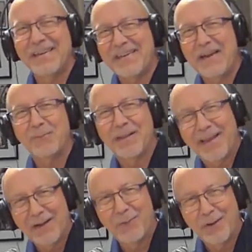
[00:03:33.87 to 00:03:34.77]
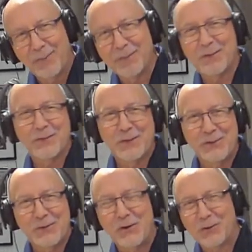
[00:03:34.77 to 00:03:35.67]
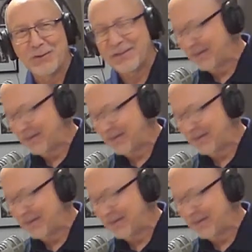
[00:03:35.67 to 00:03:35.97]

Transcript: Gee, I'm glad I went on with those two jokers.